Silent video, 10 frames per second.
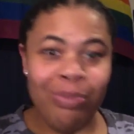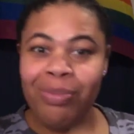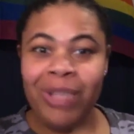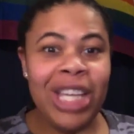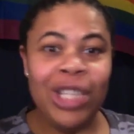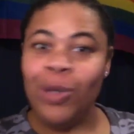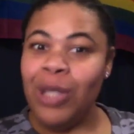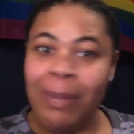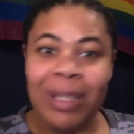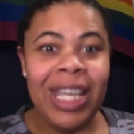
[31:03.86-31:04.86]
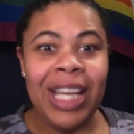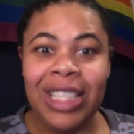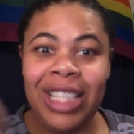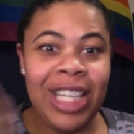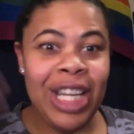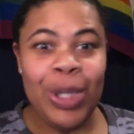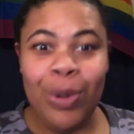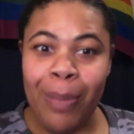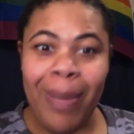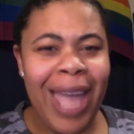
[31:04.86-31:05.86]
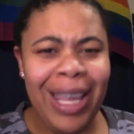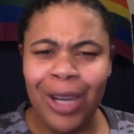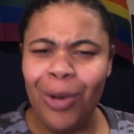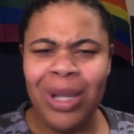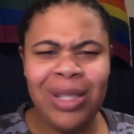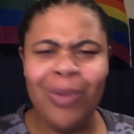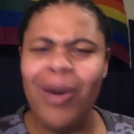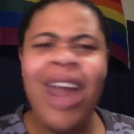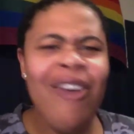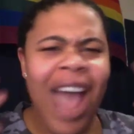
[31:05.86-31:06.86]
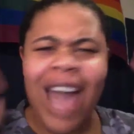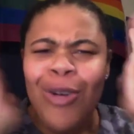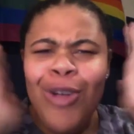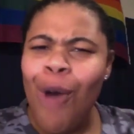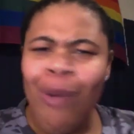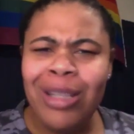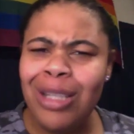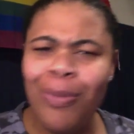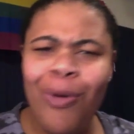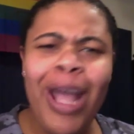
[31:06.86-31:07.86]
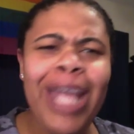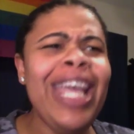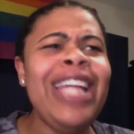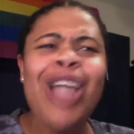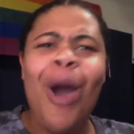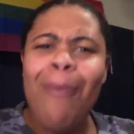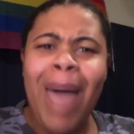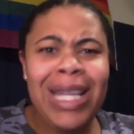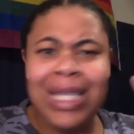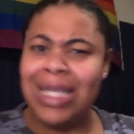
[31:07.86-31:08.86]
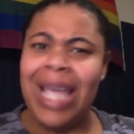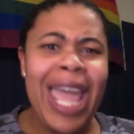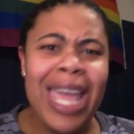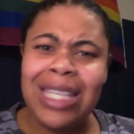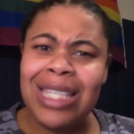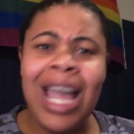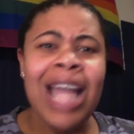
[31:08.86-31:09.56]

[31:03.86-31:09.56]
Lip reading: get you some attention and get you a pay increase or whatever? I don't know what's the point. It don't make sense.